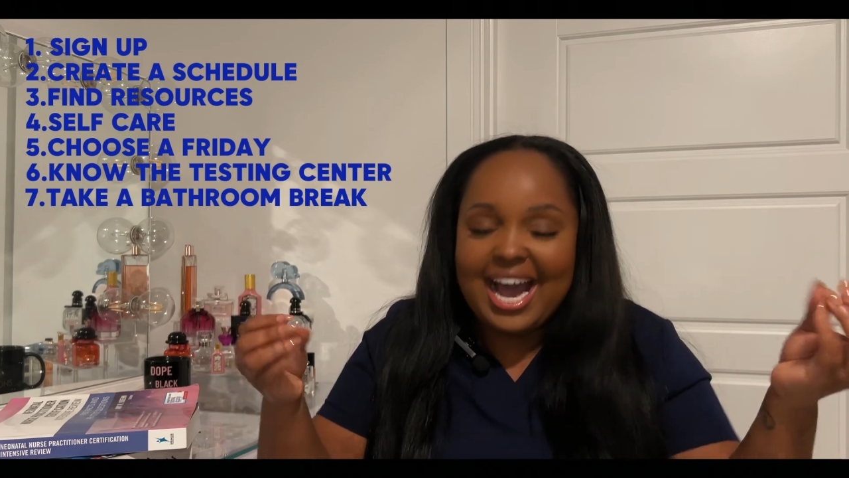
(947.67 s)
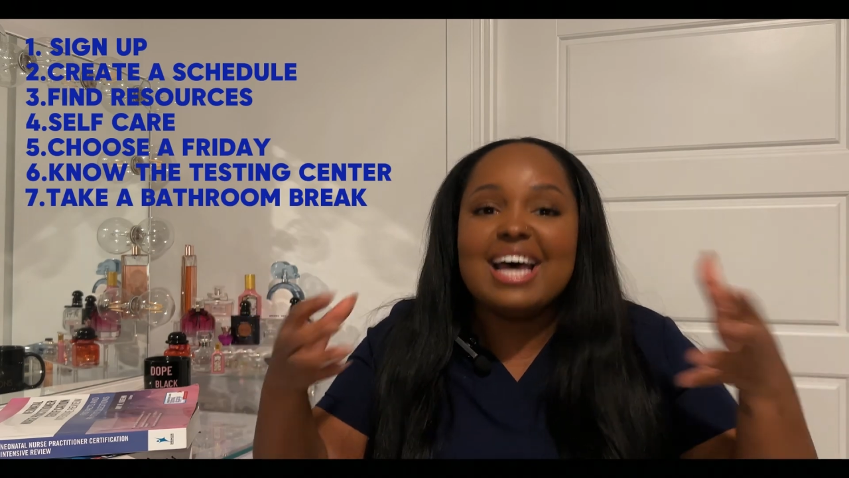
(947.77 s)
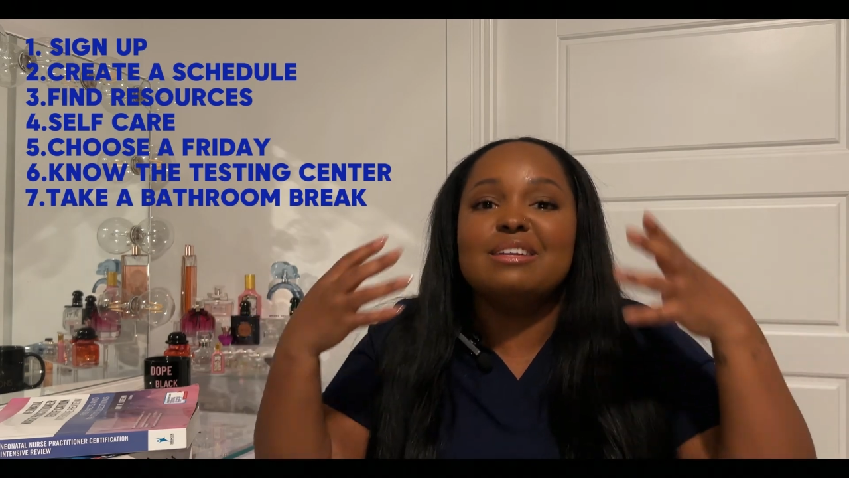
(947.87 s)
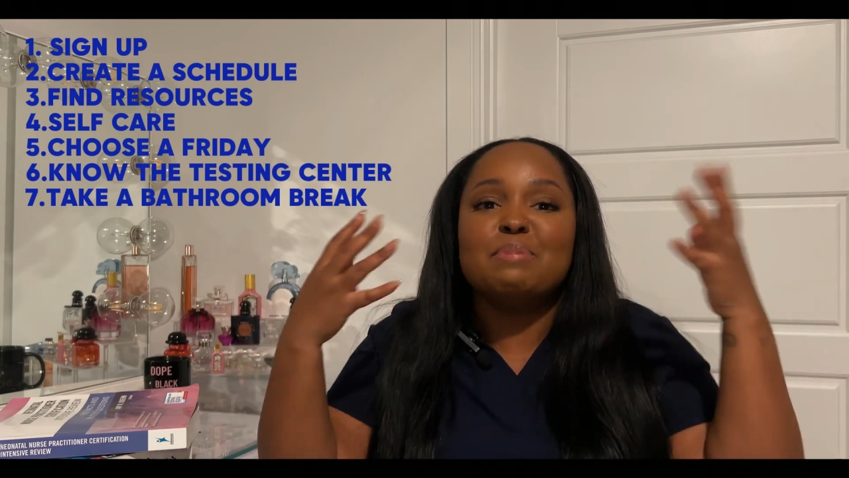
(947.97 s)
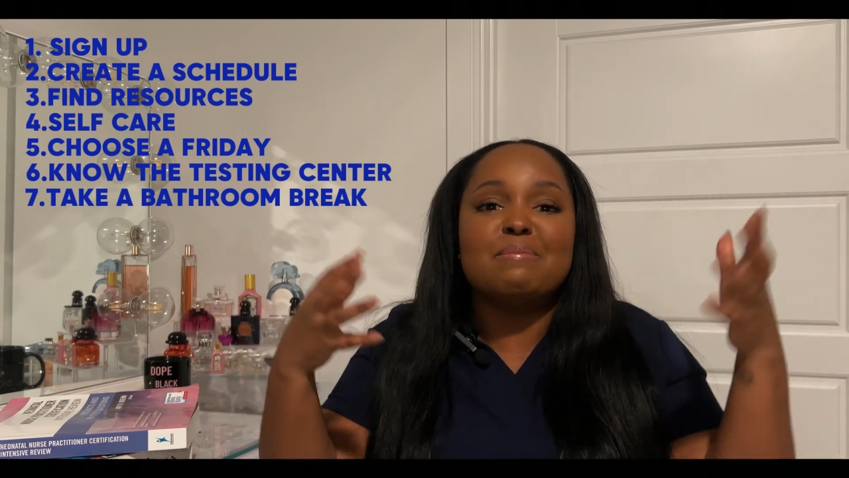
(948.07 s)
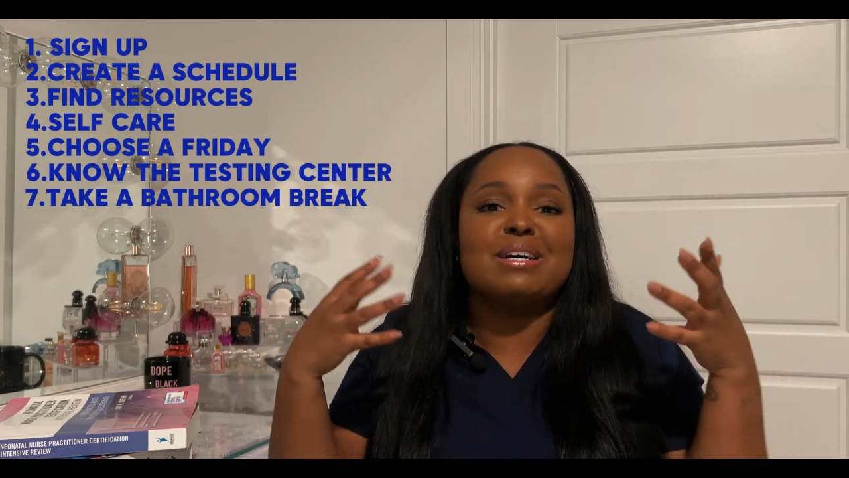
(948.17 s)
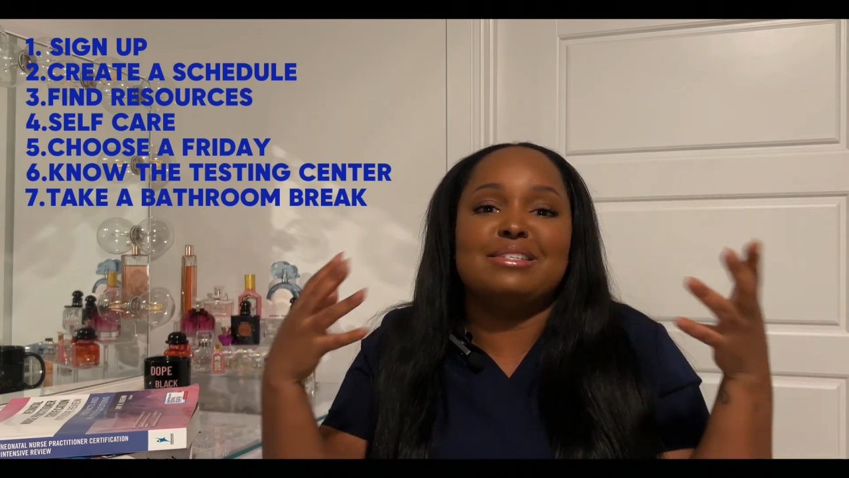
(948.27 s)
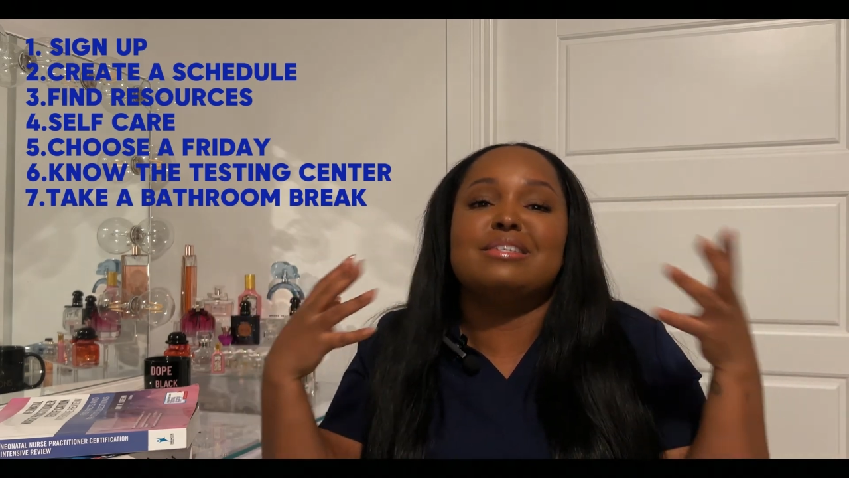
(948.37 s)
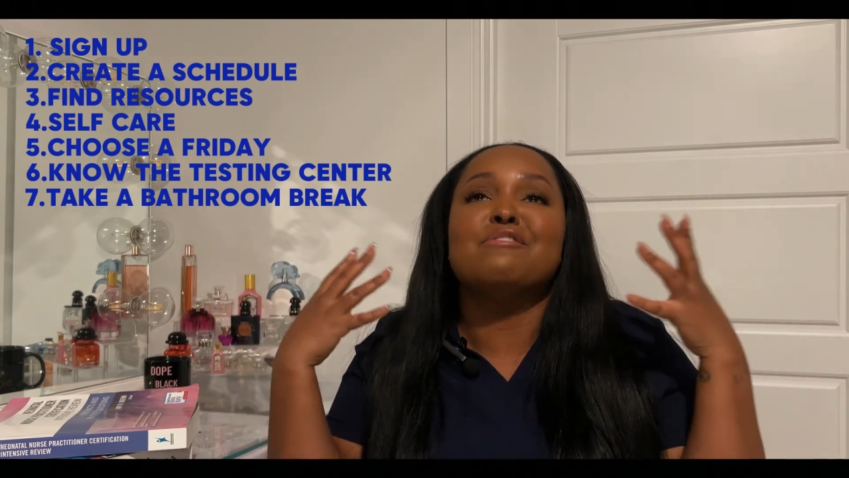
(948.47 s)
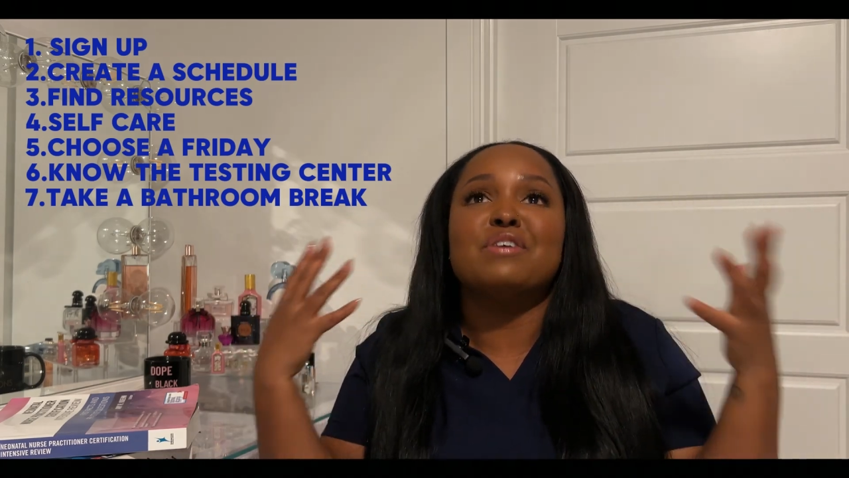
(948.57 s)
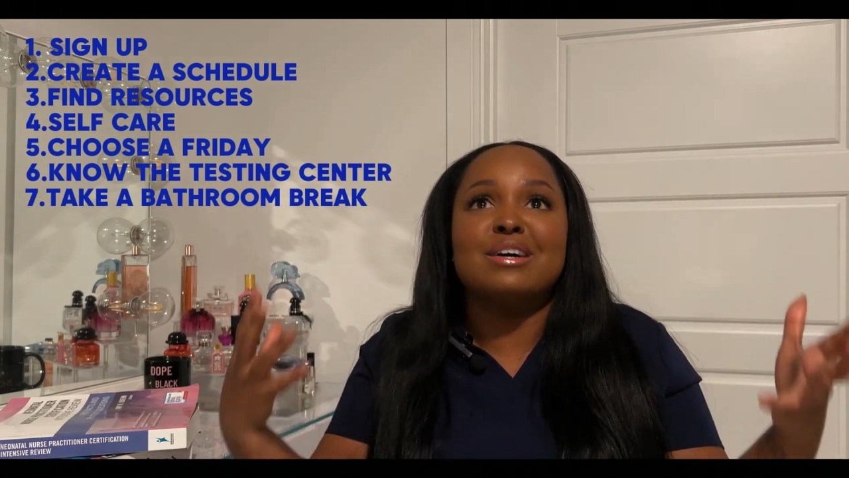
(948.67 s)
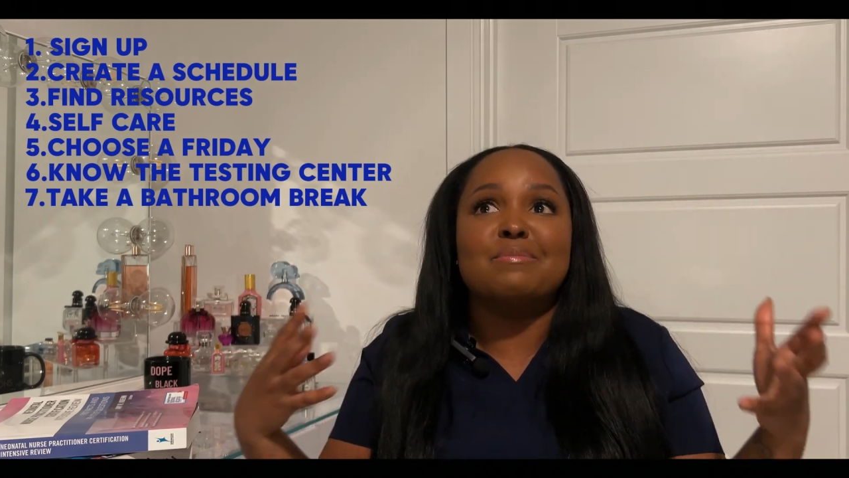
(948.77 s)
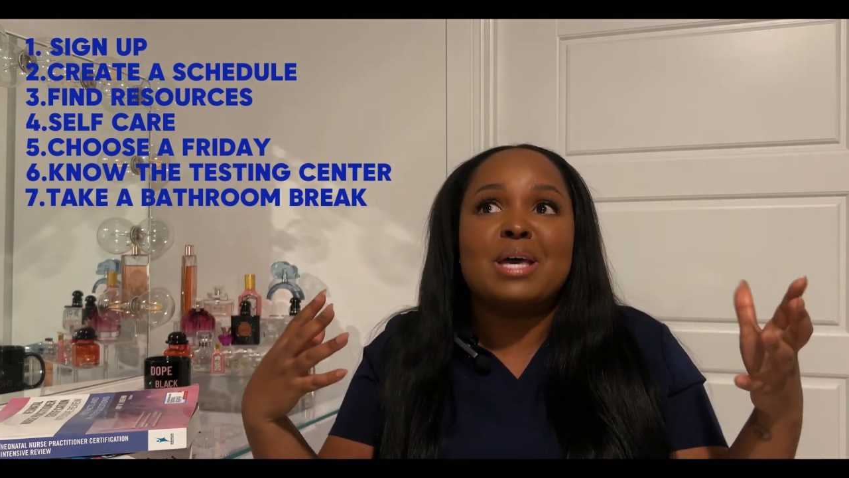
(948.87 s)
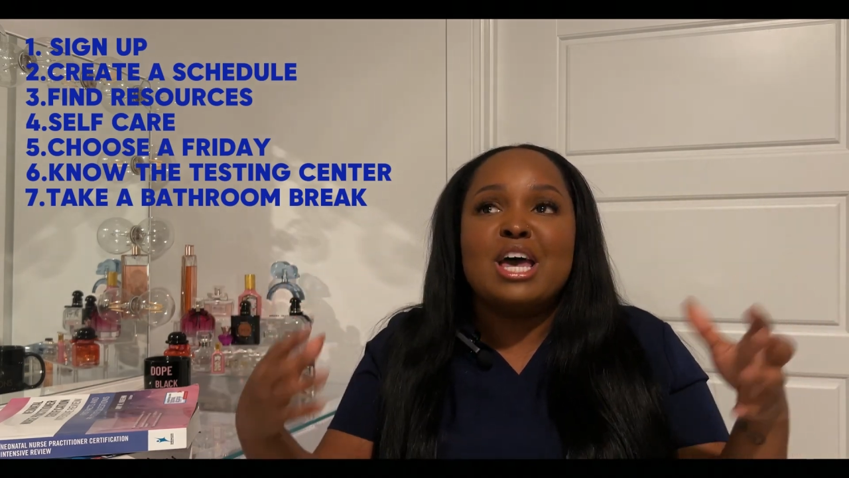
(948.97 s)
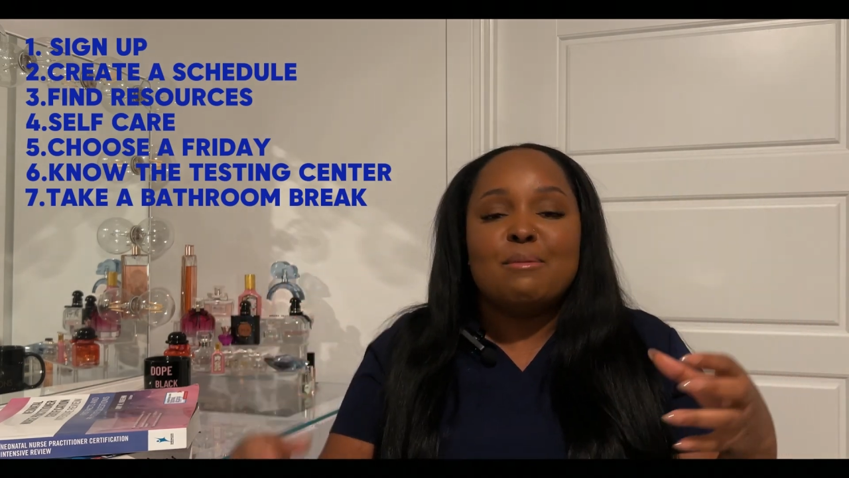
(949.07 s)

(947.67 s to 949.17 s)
I had to pump myself up,